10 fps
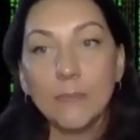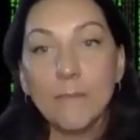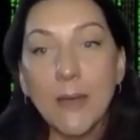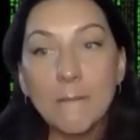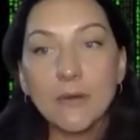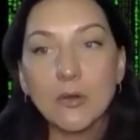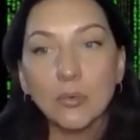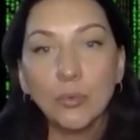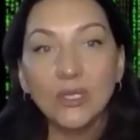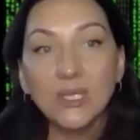
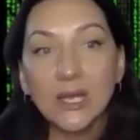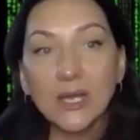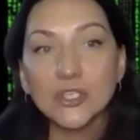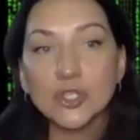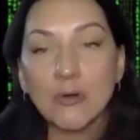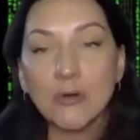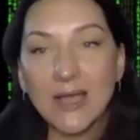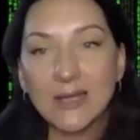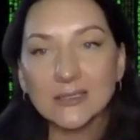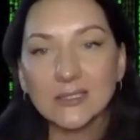Remember, we
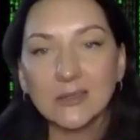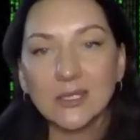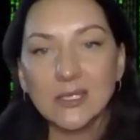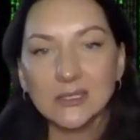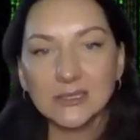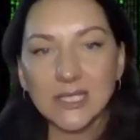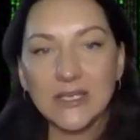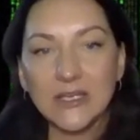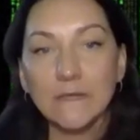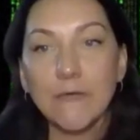attract things
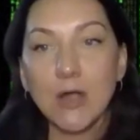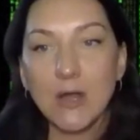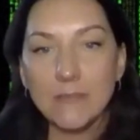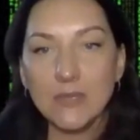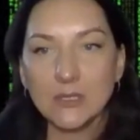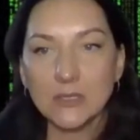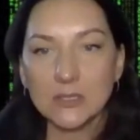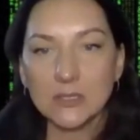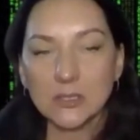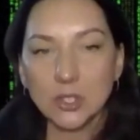and
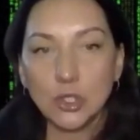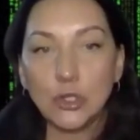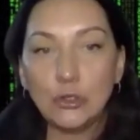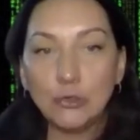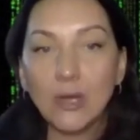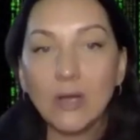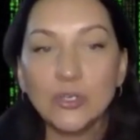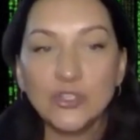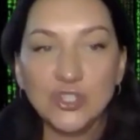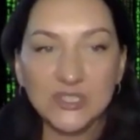environment through
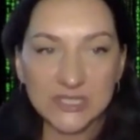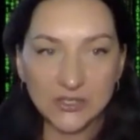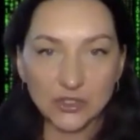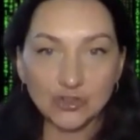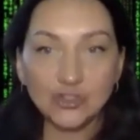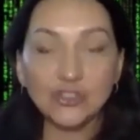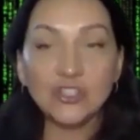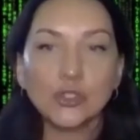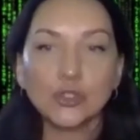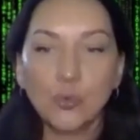our G center.
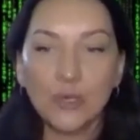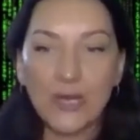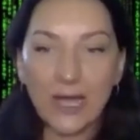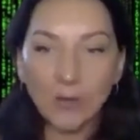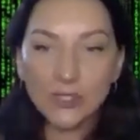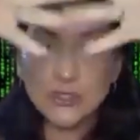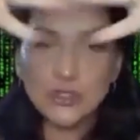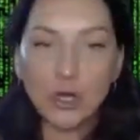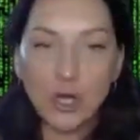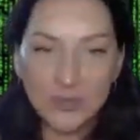So when our
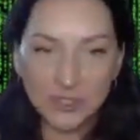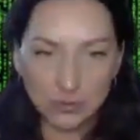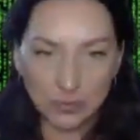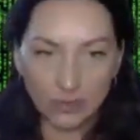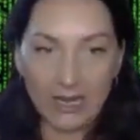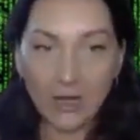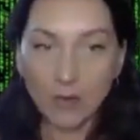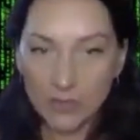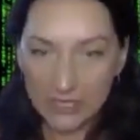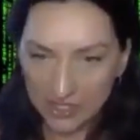geometry, when
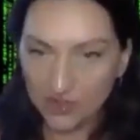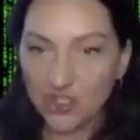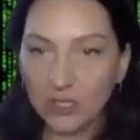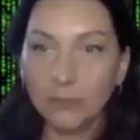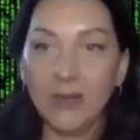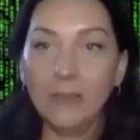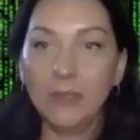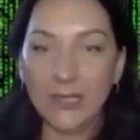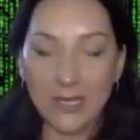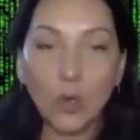our energetic
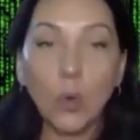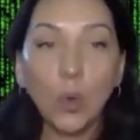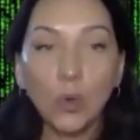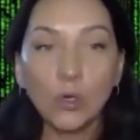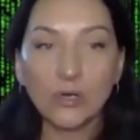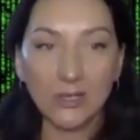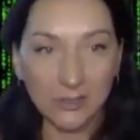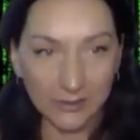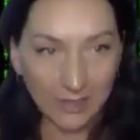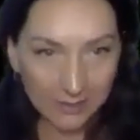bubble, our aura
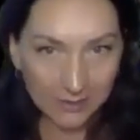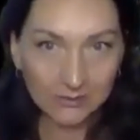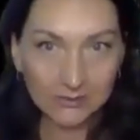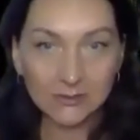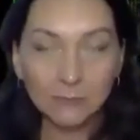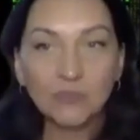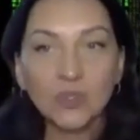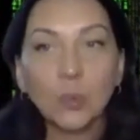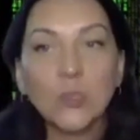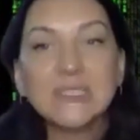aligns,
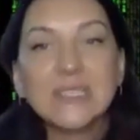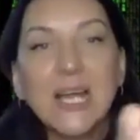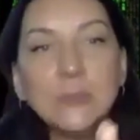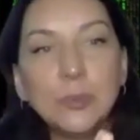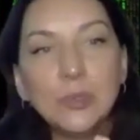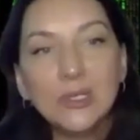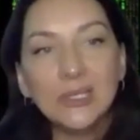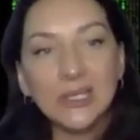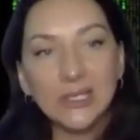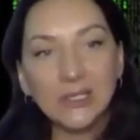we start
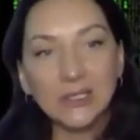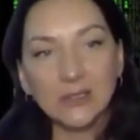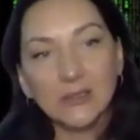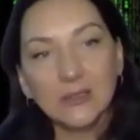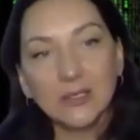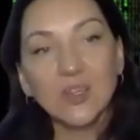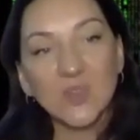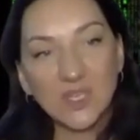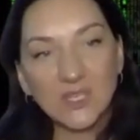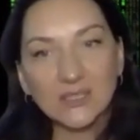pulling in
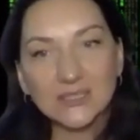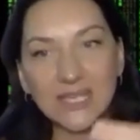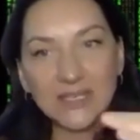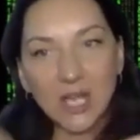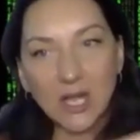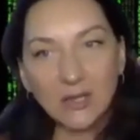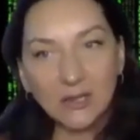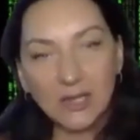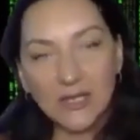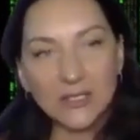things that are
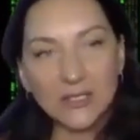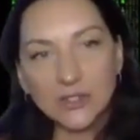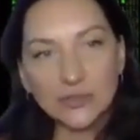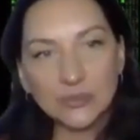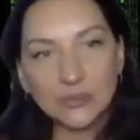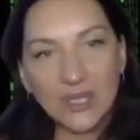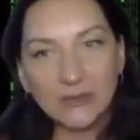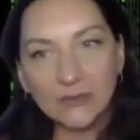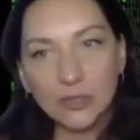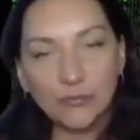aligning to
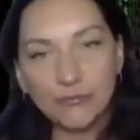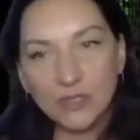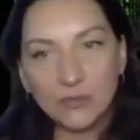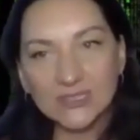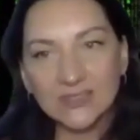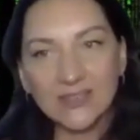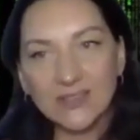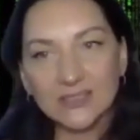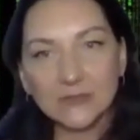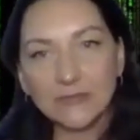that, frequency,
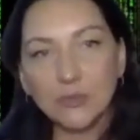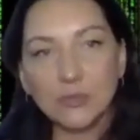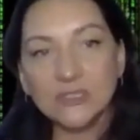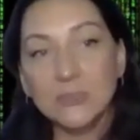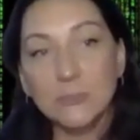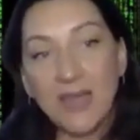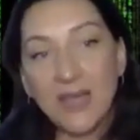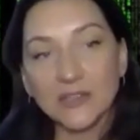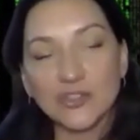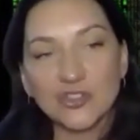that there's a frequency
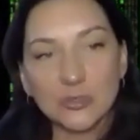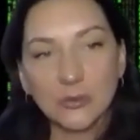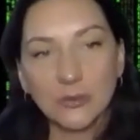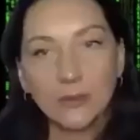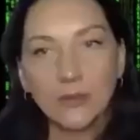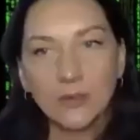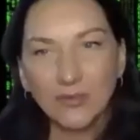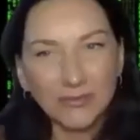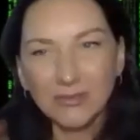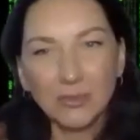match.
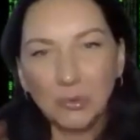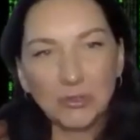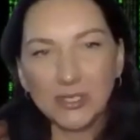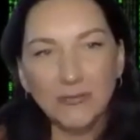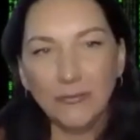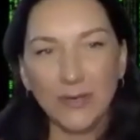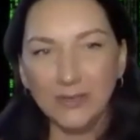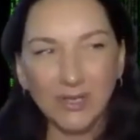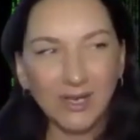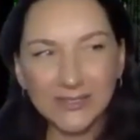I don't go looking
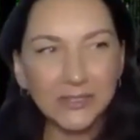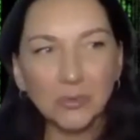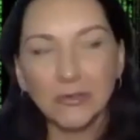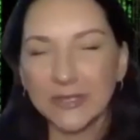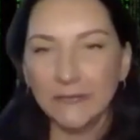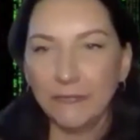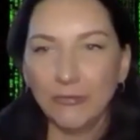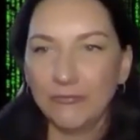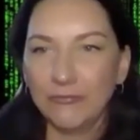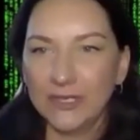for anyone. I go looking
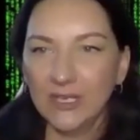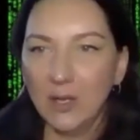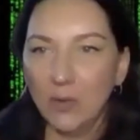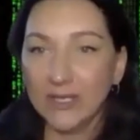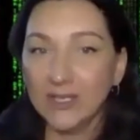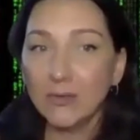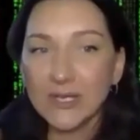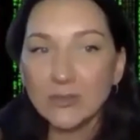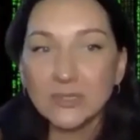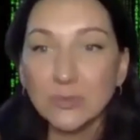for freaking Hawaii.
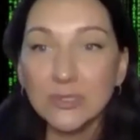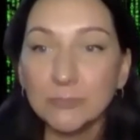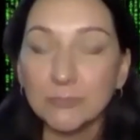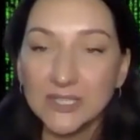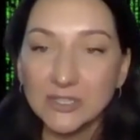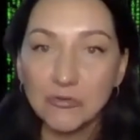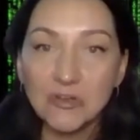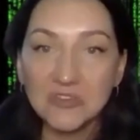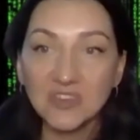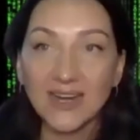Hawaii was one place
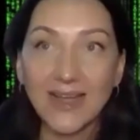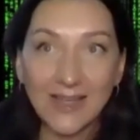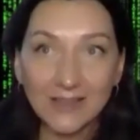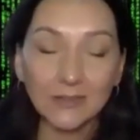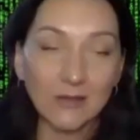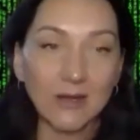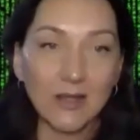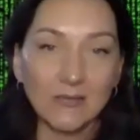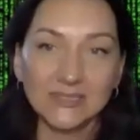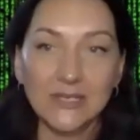on earth that I
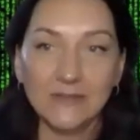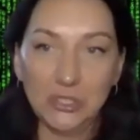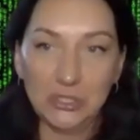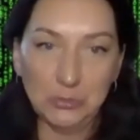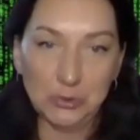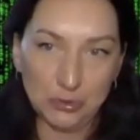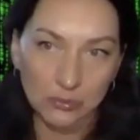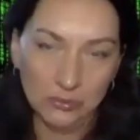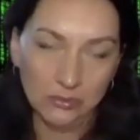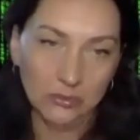thought I was never going to go
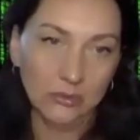to.